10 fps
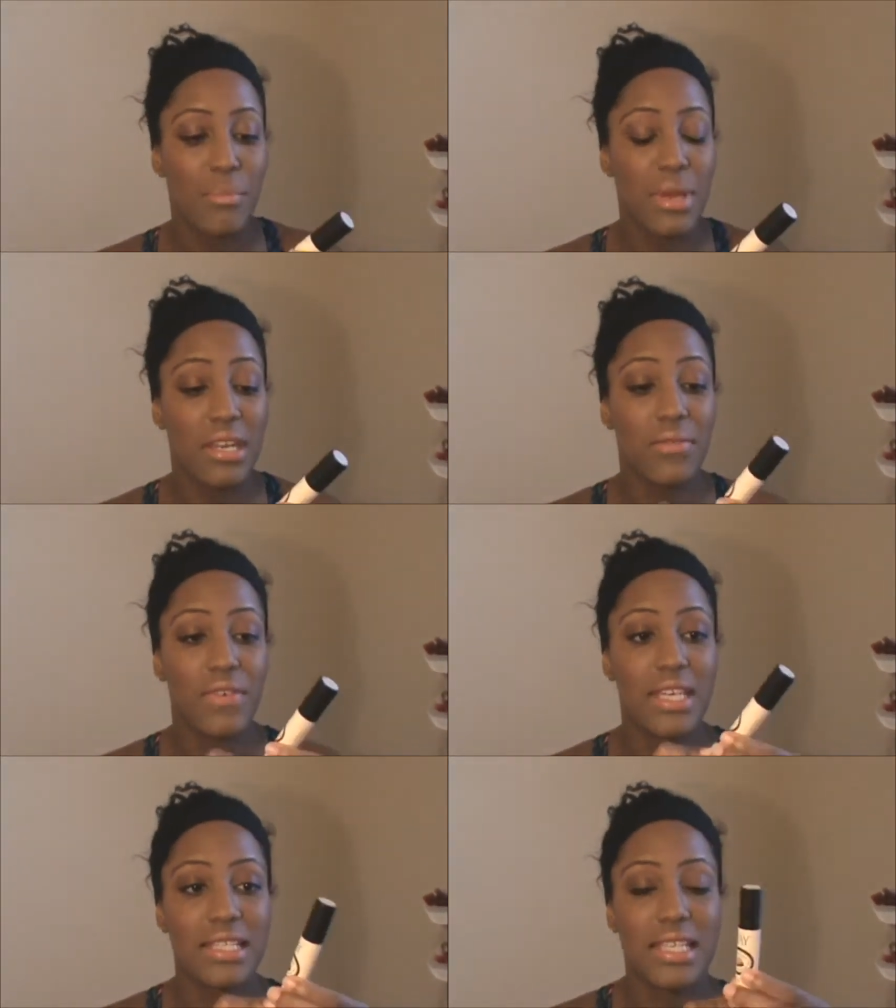
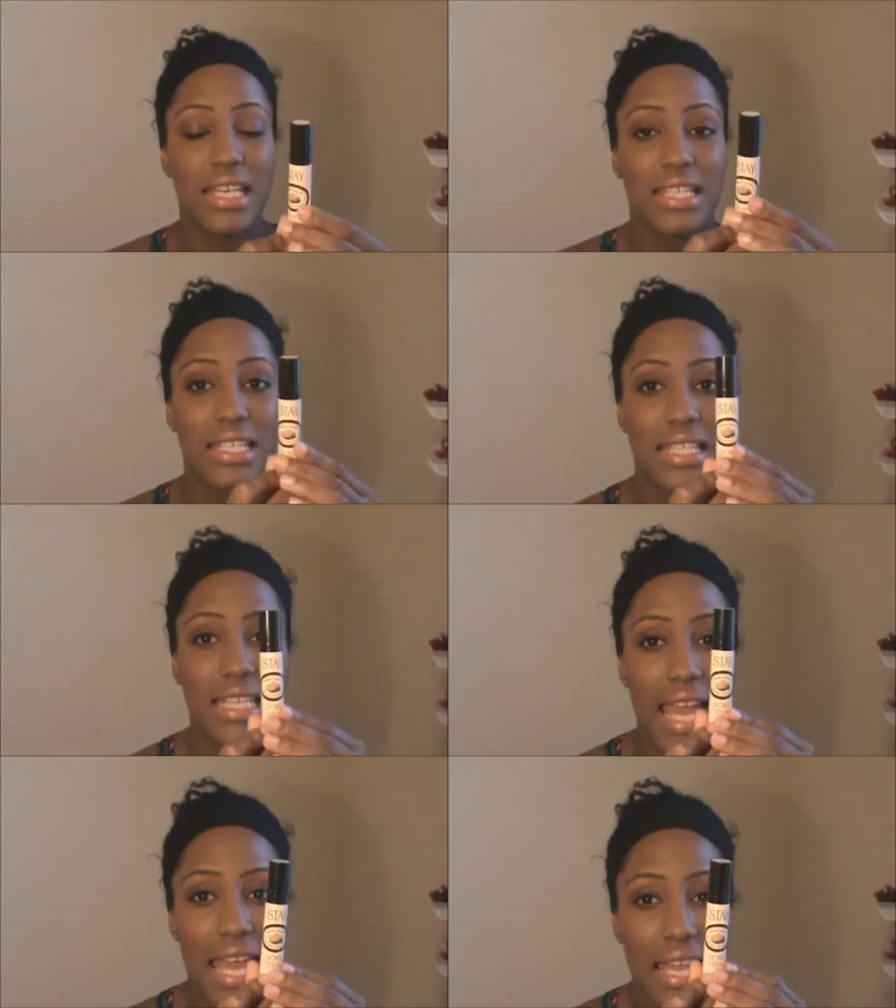Benefits
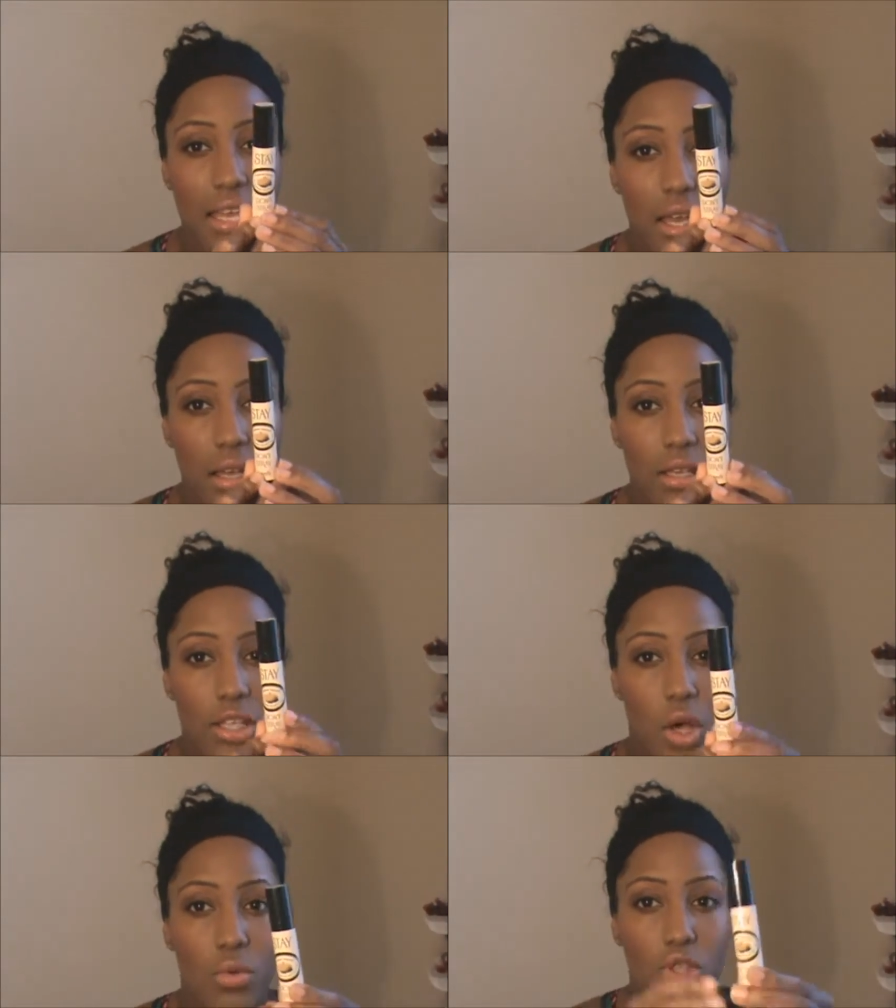Stay,
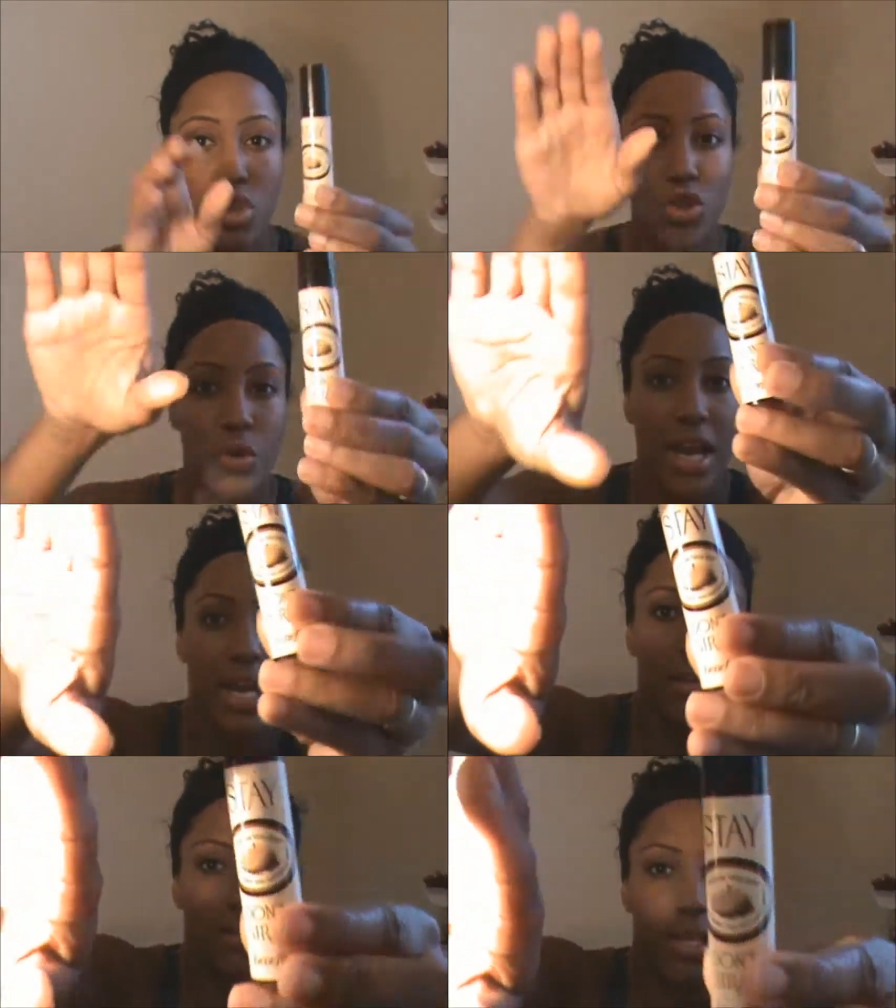Don't Stray.